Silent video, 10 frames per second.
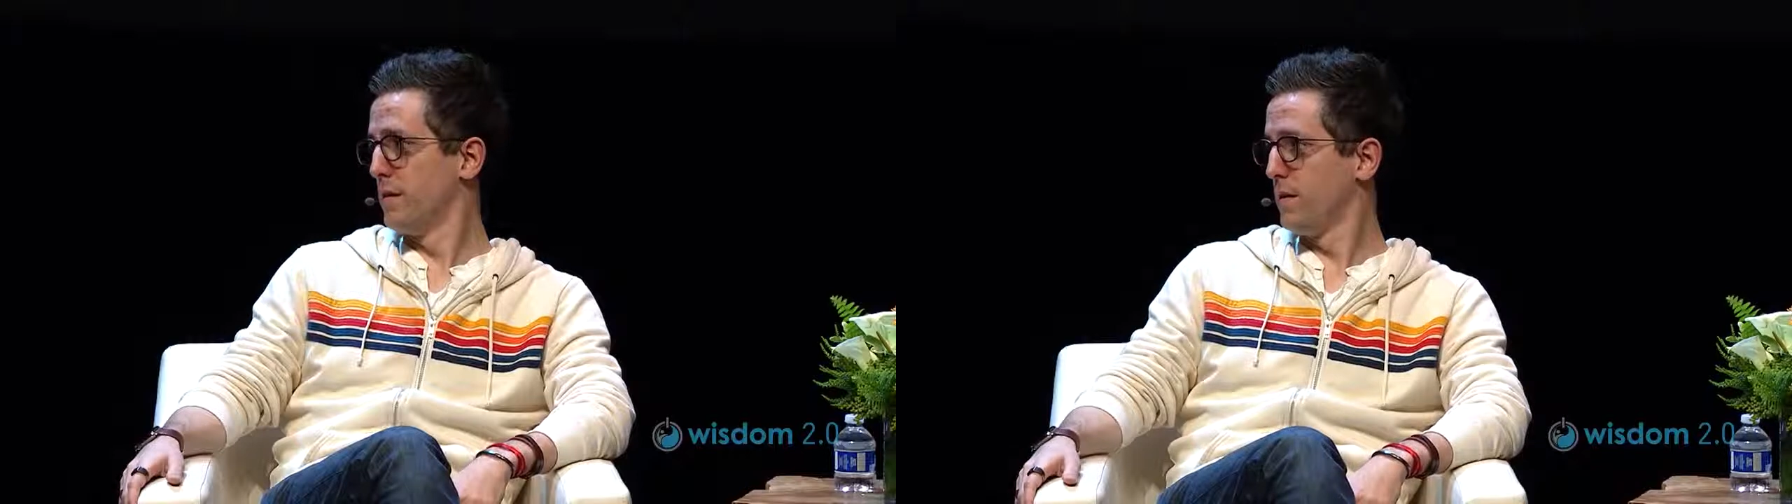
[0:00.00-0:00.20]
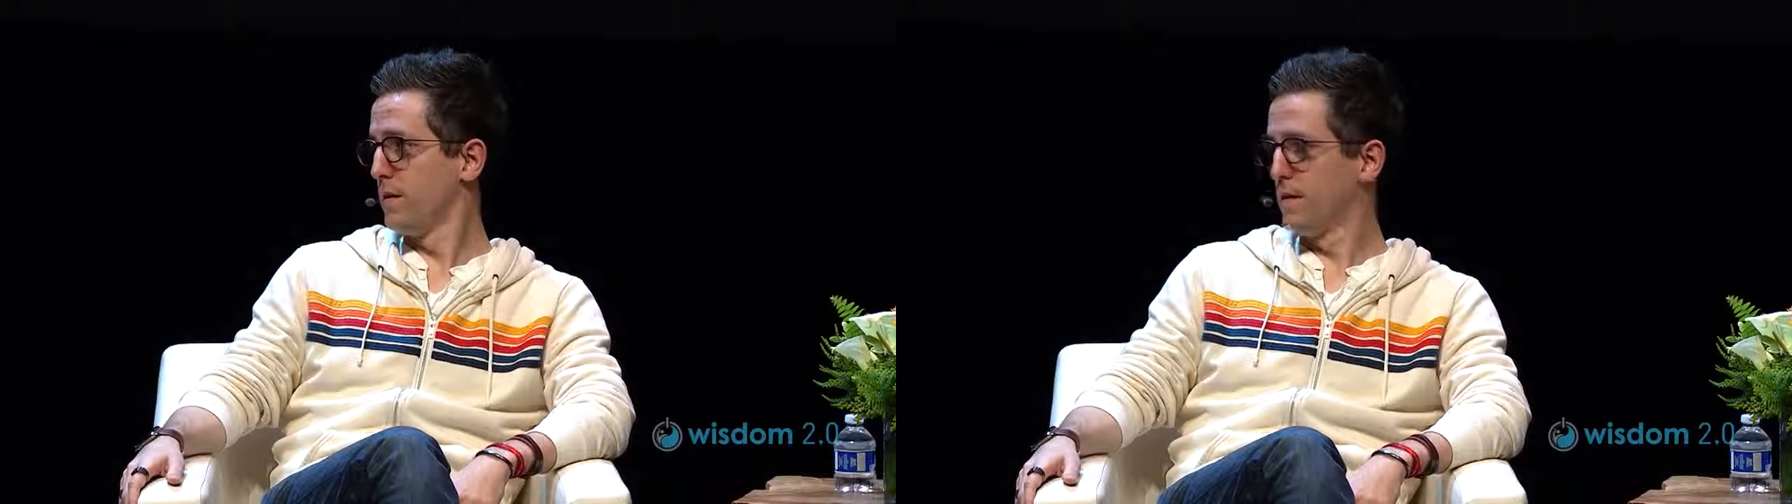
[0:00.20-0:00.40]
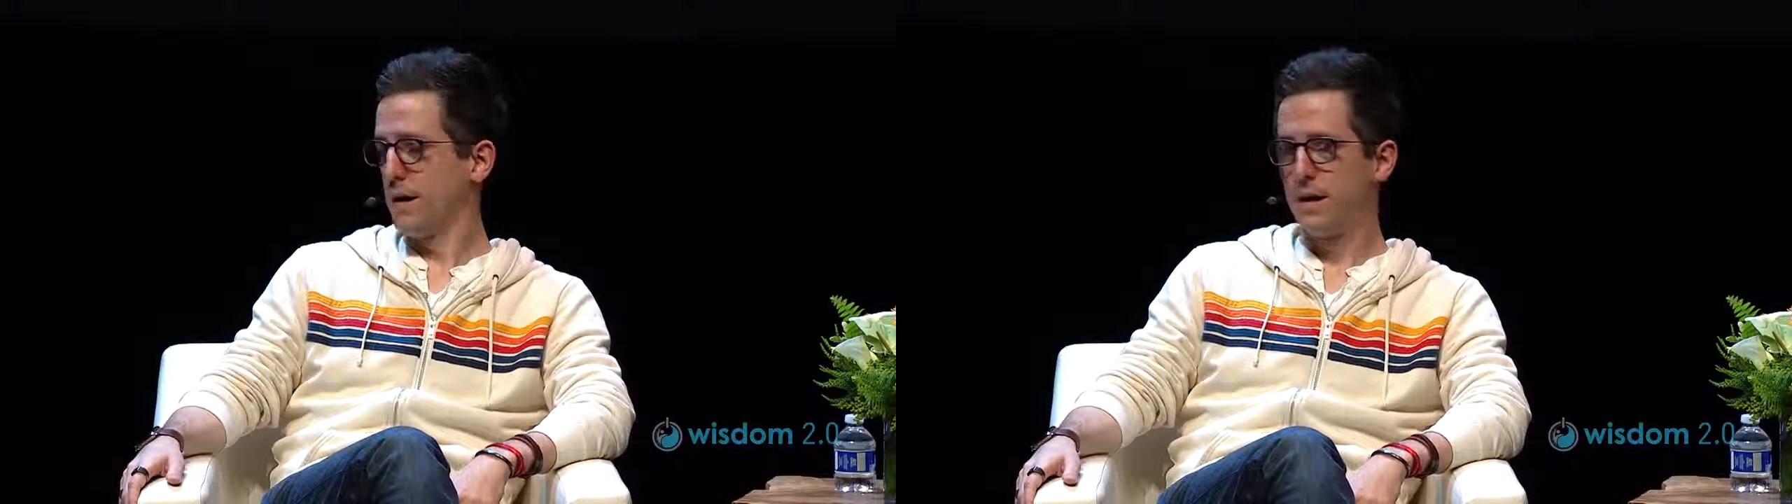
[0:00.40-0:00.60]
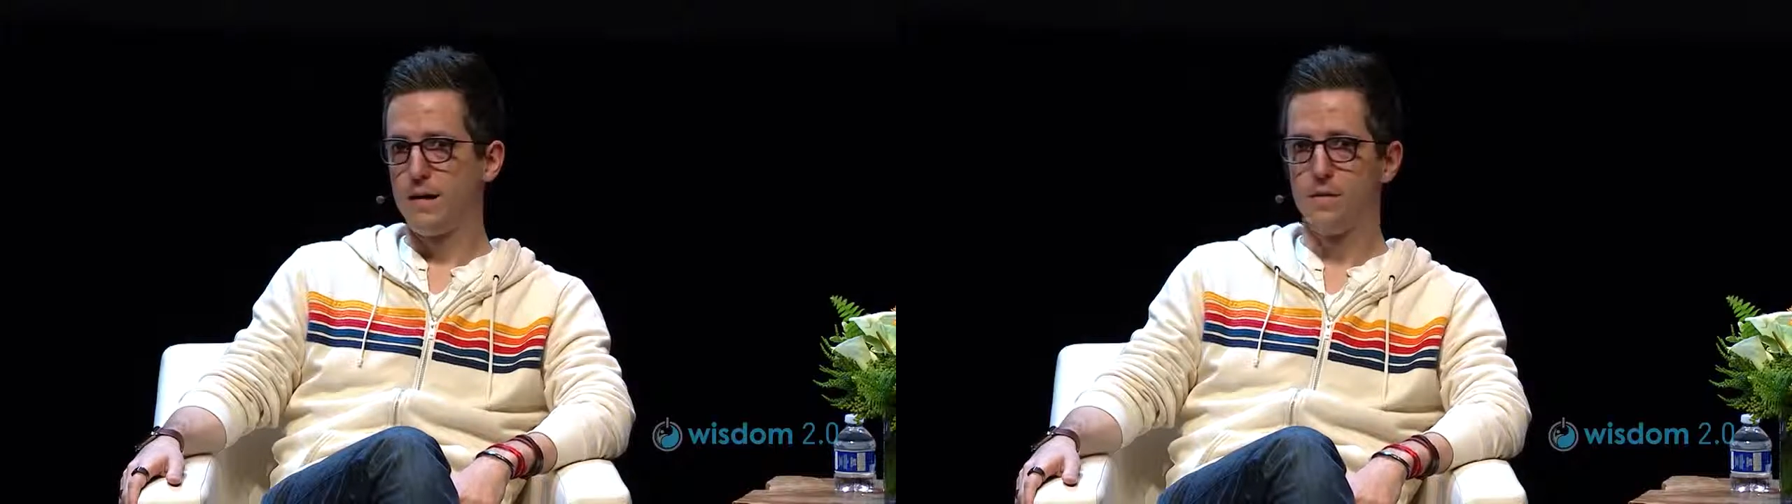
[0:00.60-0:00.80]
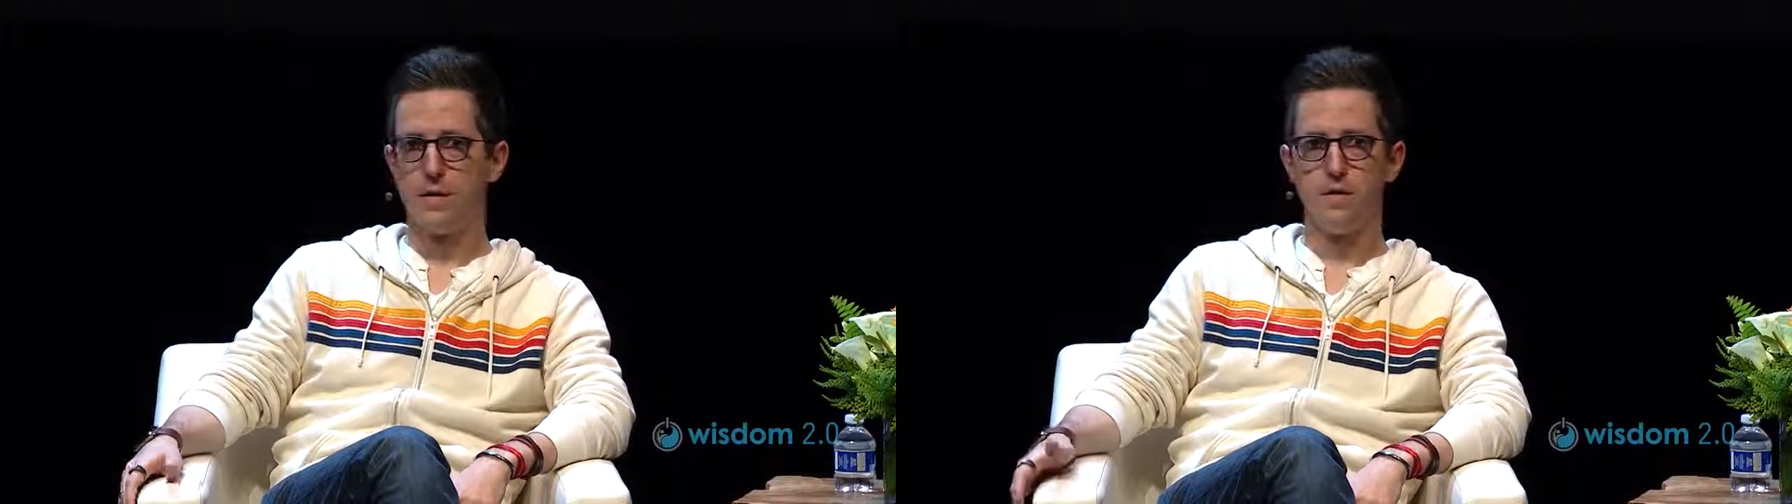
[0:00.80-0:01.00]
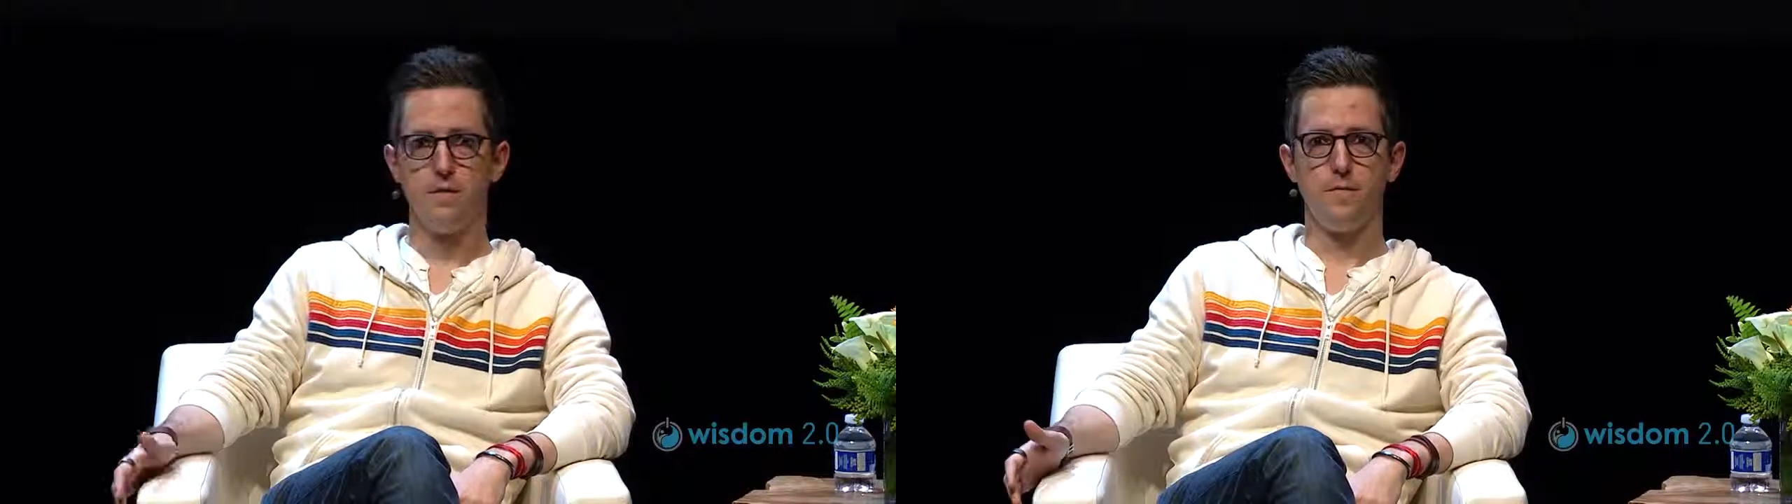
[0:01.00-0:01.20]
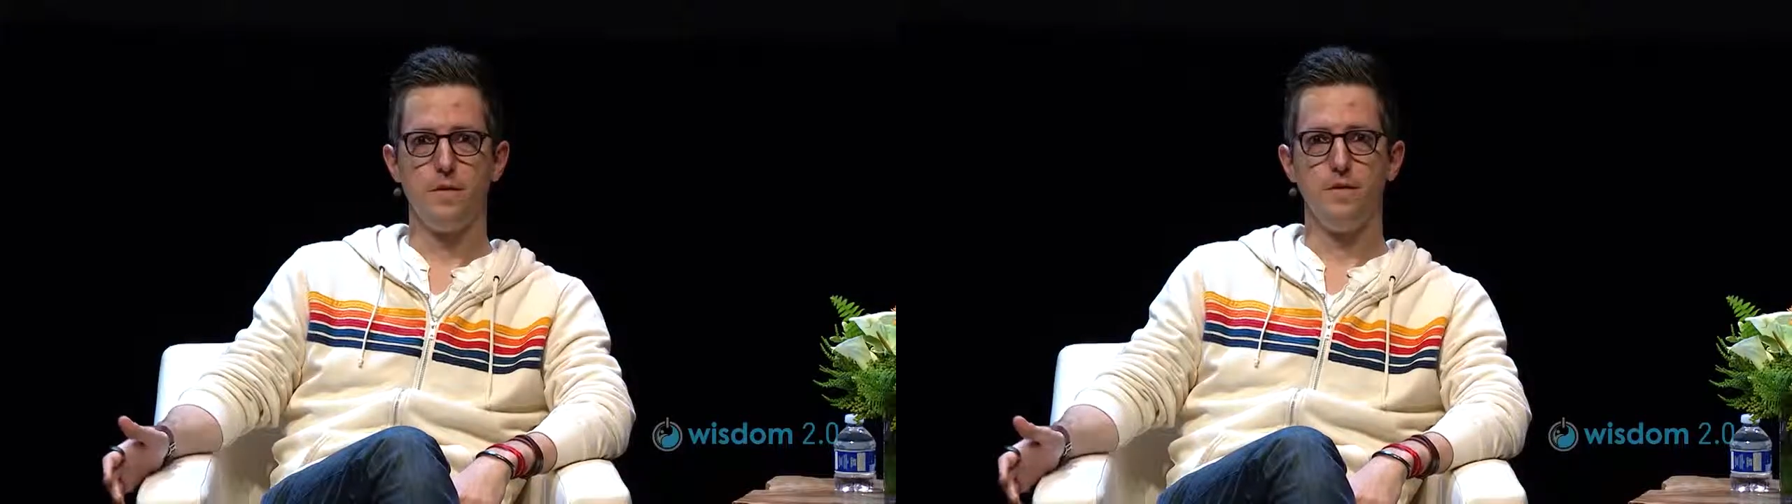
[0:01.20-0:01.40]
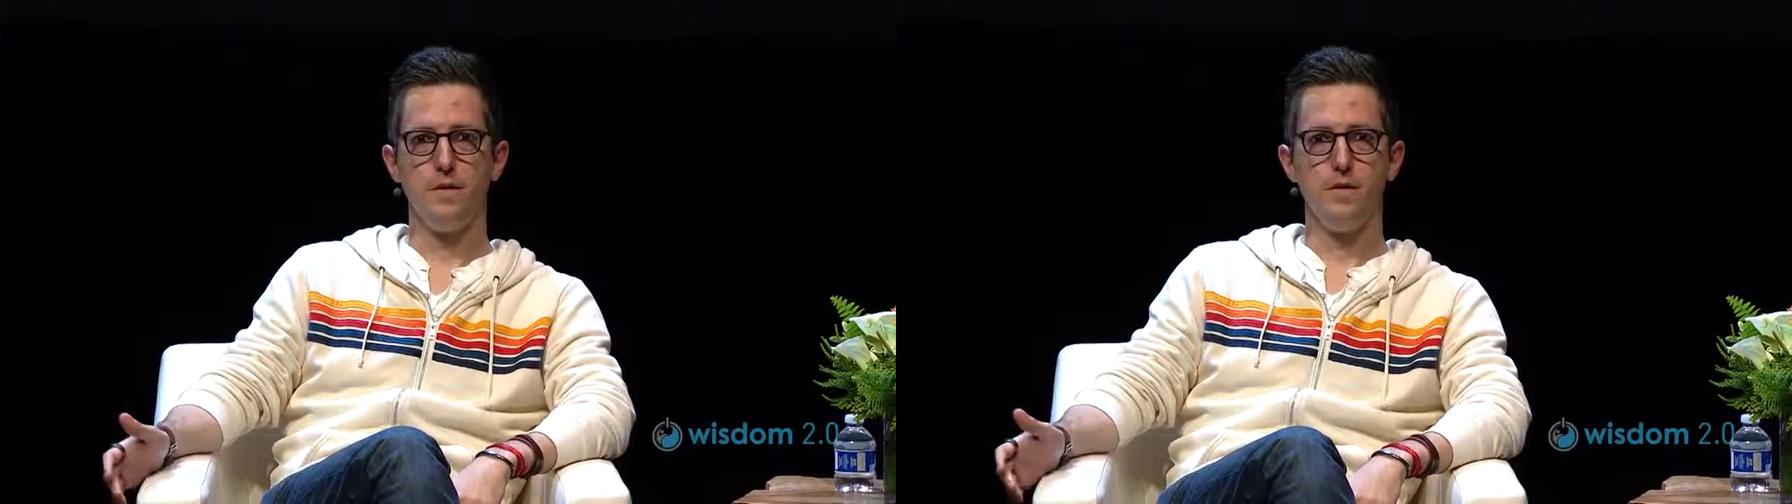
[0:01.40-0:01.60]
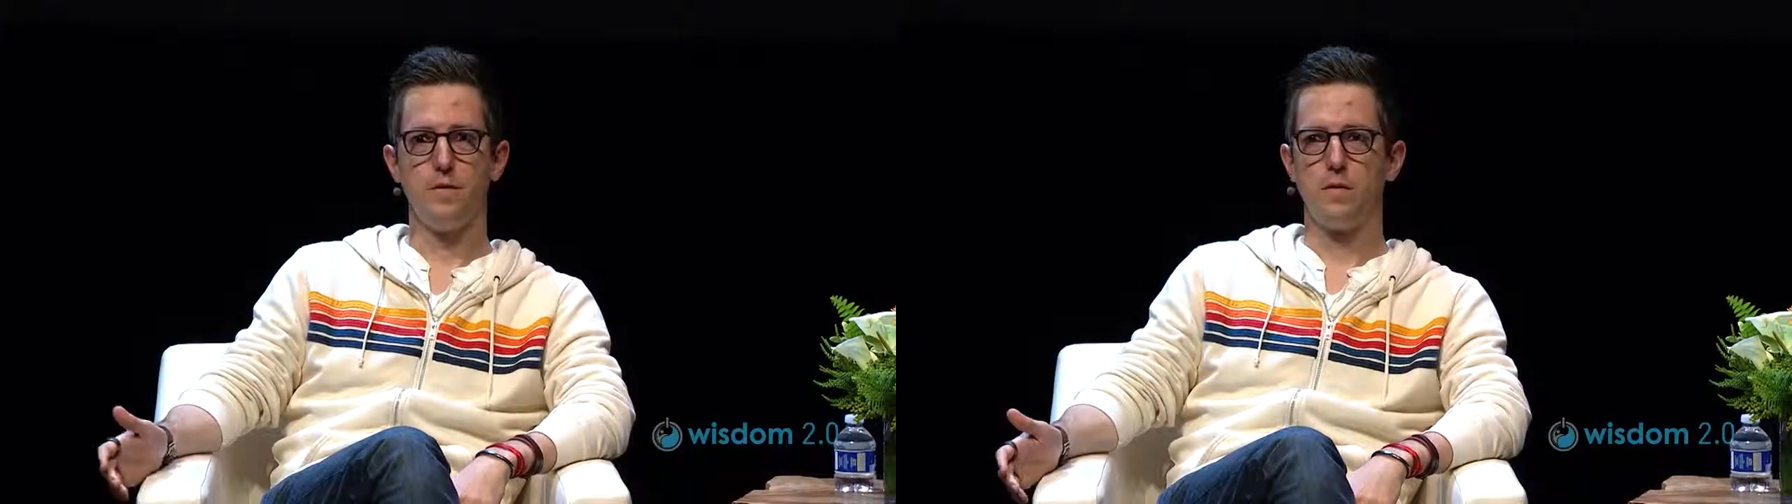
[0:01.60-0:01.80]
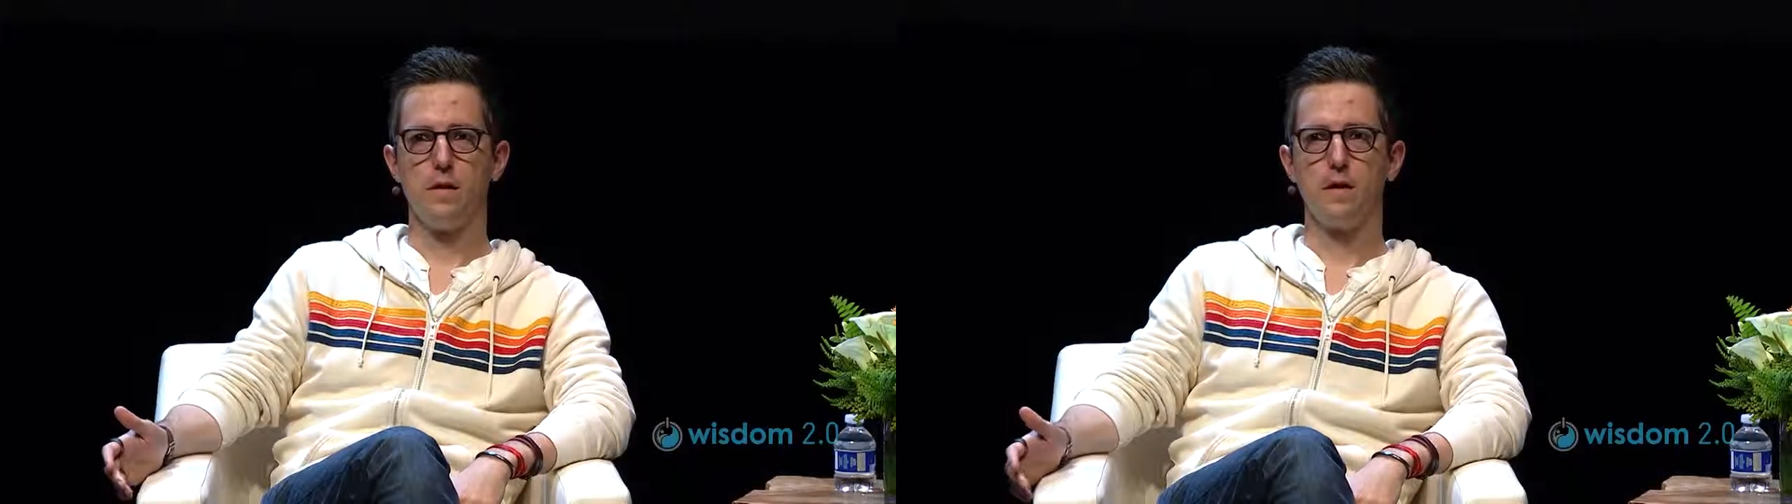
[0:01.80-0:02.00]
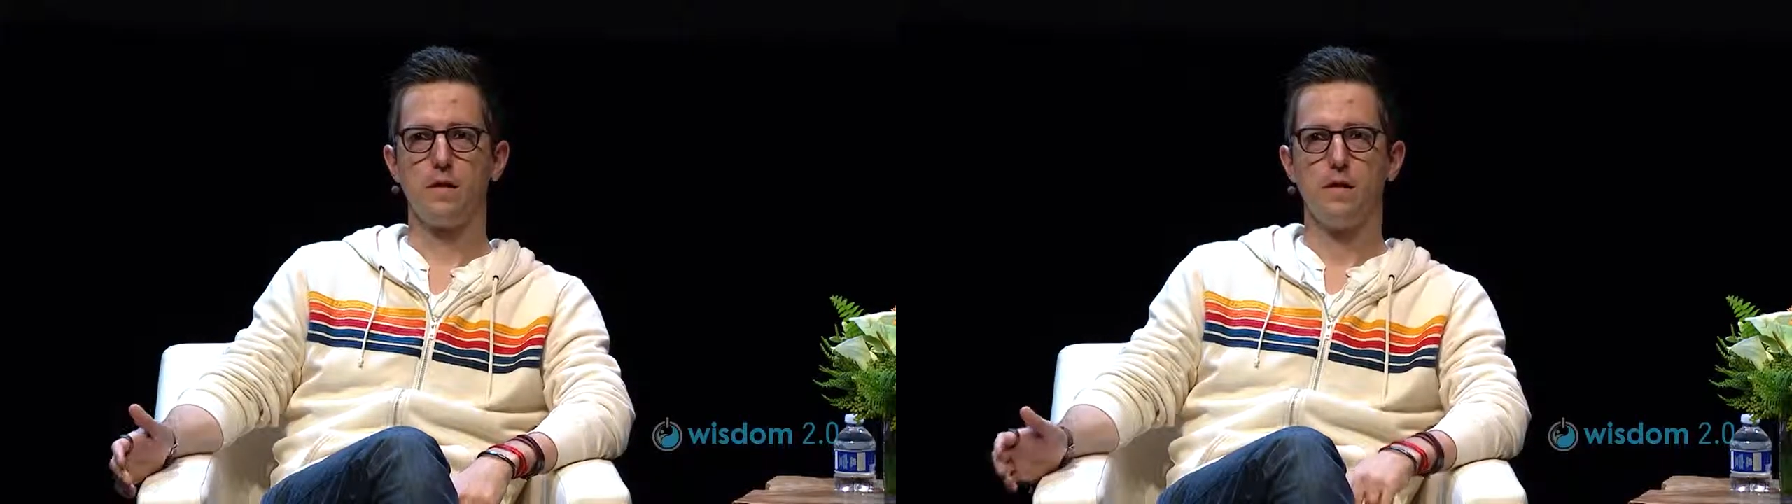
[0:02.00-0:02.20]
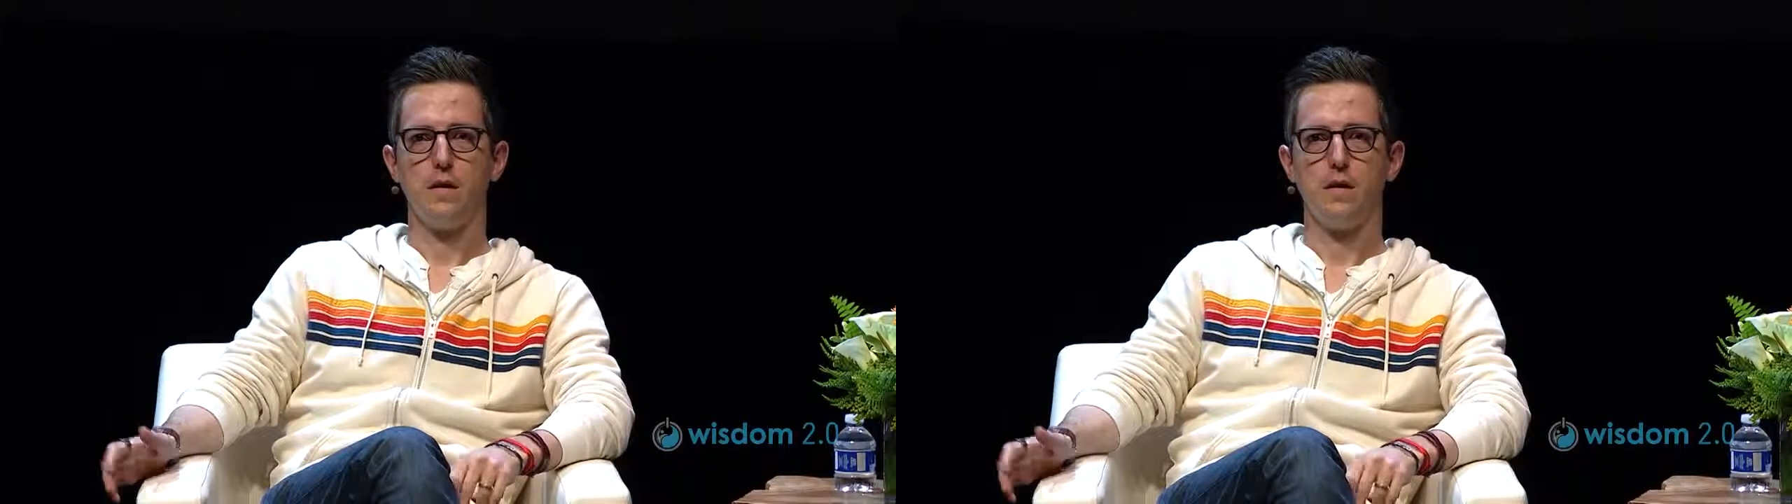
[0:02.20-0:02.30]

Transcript: and have 150 or like